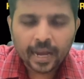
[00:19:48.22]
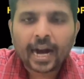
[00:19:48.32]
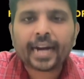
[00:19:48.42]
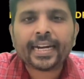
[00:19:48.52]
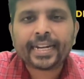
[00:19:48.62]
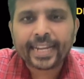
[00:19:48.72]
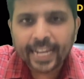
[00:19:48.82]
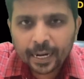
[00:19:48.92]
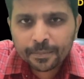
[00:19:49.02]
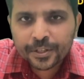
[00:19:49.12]
and it
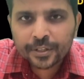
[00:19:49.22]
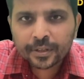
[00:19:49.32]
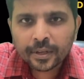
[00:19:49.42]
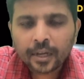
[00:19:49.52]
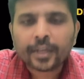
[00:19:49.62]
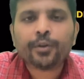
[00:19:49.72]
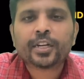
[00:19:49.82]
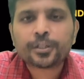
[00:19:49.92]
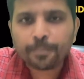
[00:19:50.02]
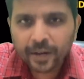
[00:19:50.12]
helps your
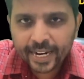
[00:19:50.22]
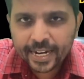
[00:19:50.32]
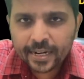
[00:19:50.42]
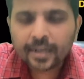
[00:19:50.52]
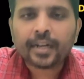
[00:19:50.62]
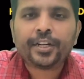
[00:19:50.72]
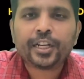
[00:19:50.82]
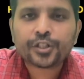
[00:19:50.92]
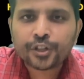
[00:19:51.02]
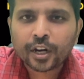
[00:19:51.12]
spleen
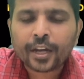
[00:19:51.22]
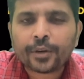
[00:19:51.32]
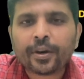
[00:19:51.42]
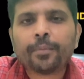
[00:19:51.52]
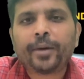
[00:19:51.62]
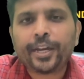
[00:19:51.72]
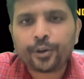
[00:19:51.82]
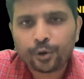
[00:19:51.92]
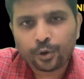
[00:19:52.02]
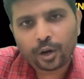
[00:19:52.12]
destroy your
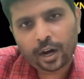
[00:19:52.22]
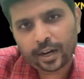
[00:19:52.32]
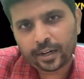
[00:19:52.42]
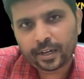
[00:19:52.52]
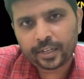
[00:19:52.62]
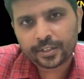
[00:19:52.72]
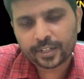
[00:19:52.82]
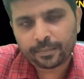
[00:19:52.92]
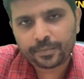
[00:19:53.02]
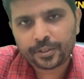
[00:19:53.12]

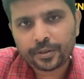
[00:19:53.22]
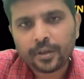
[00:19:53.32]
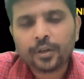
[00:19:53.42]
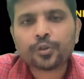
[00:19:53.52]
microorganisms.